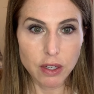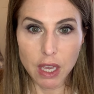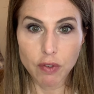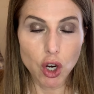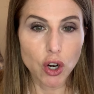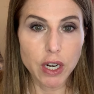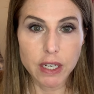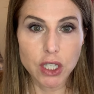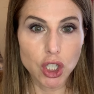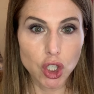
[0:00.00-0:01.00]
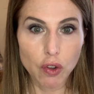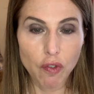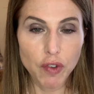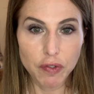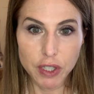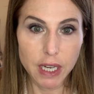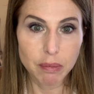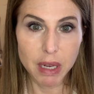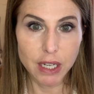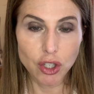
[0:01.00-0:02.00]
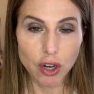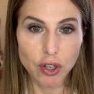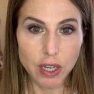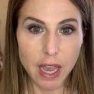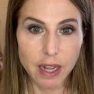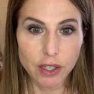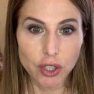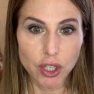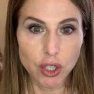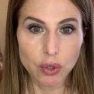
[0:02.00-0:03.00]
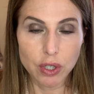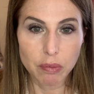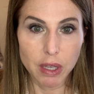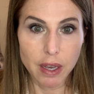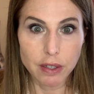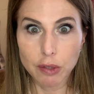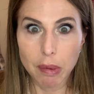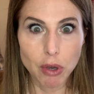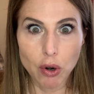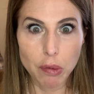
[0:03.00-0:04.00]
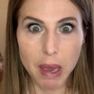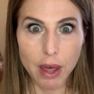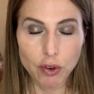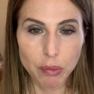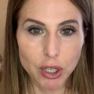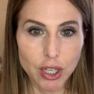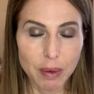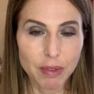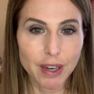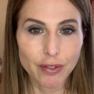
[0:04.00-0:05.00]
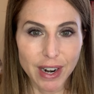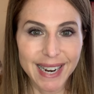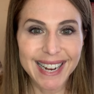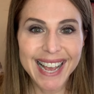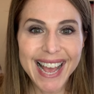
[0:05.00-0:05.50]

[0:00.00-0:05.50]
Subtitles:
giving her an additional 15 minutes on her calendar to do something else, maybe go to the bathroom or something, right?